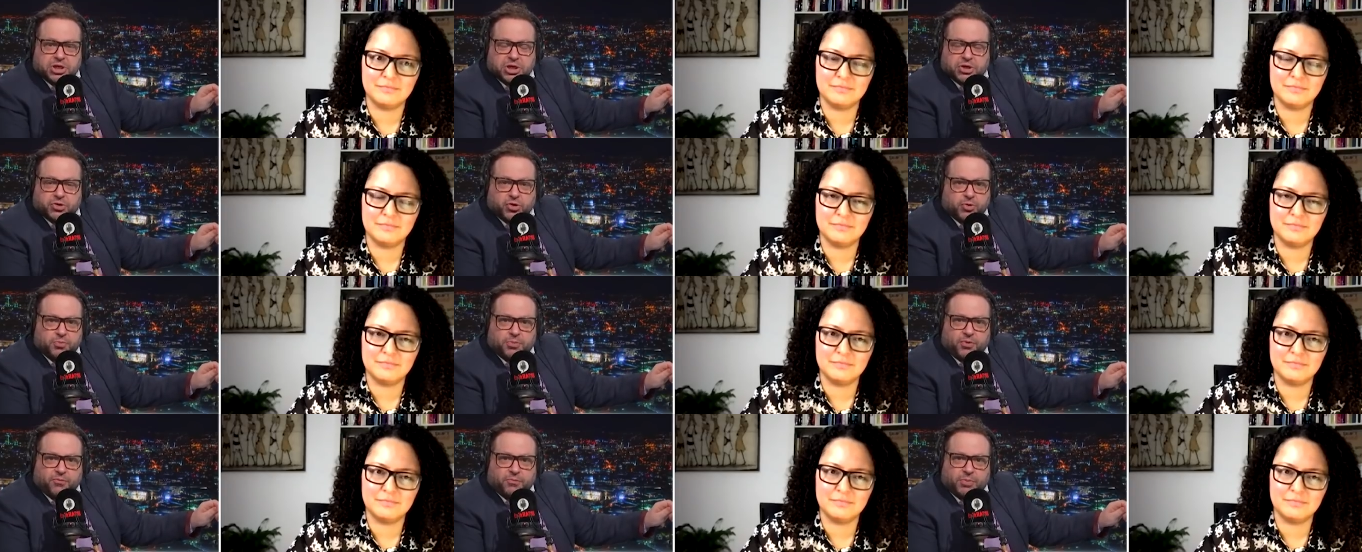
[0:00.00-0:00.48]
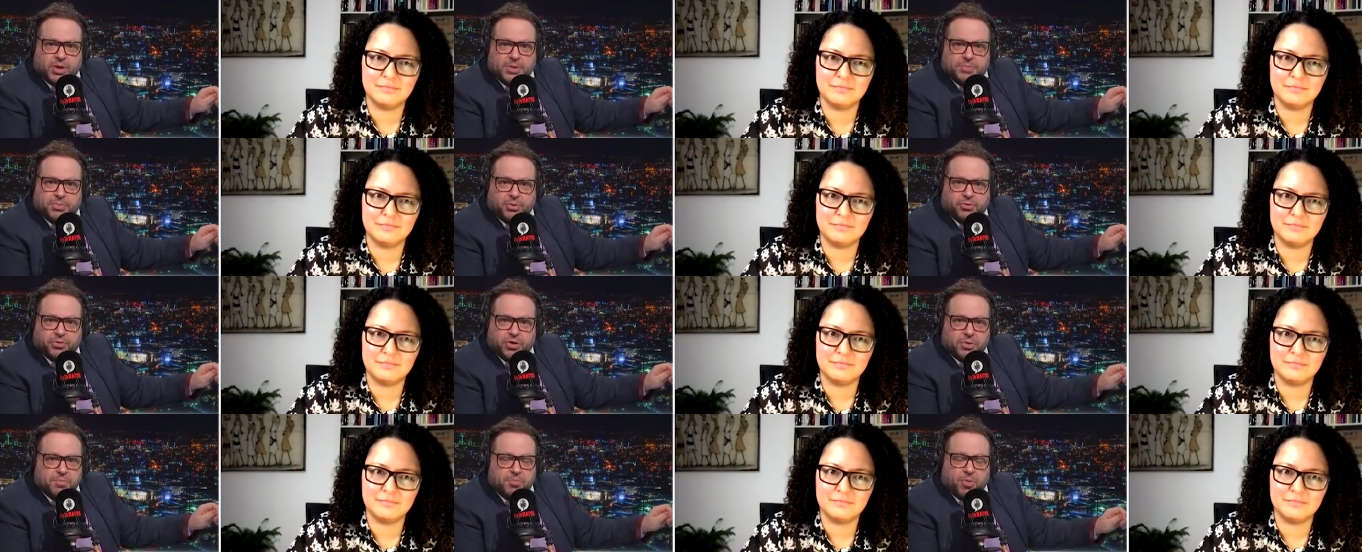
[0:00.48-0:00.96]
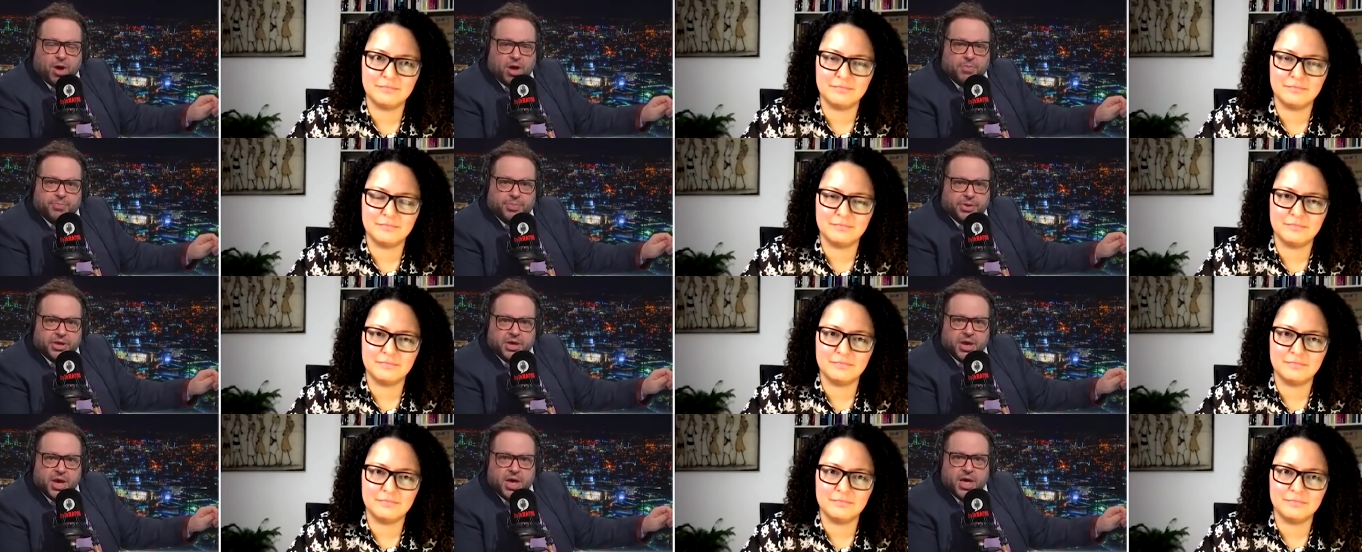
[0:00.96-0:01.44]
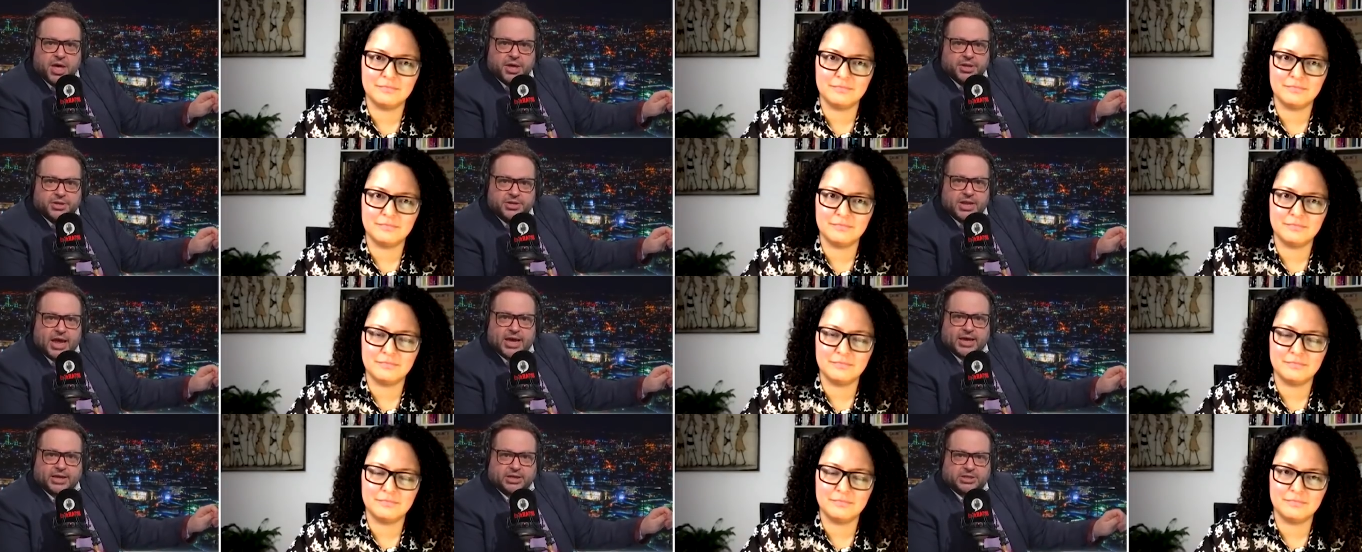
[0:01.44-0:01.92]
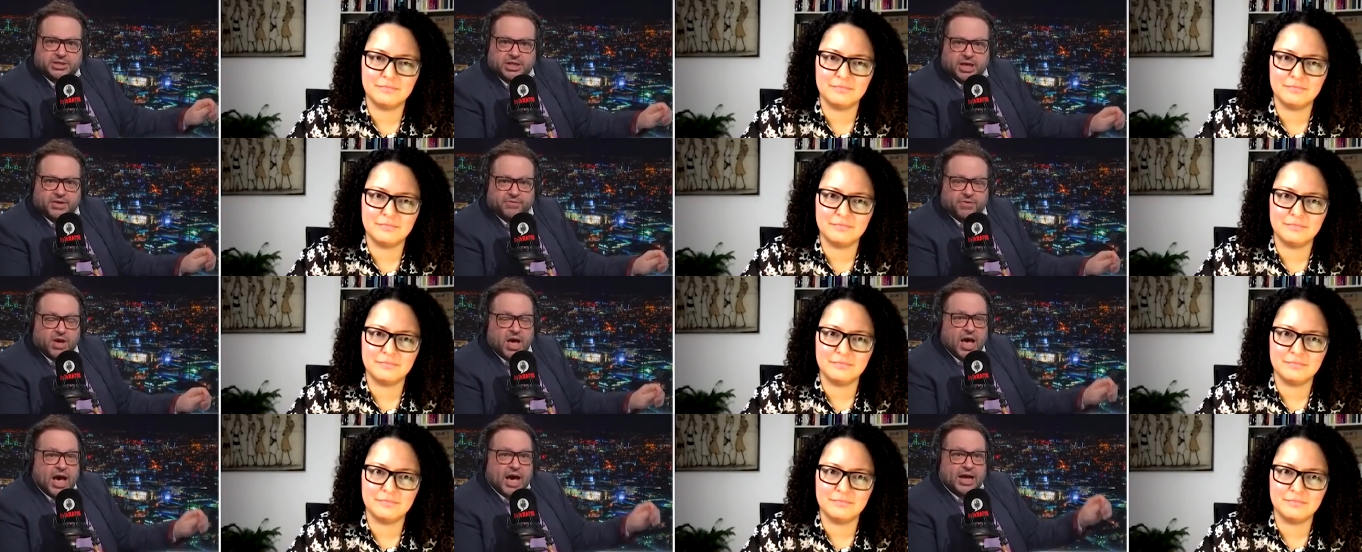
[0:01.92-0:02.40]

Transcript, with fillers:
Speaker 1: in a group of people that might be negative.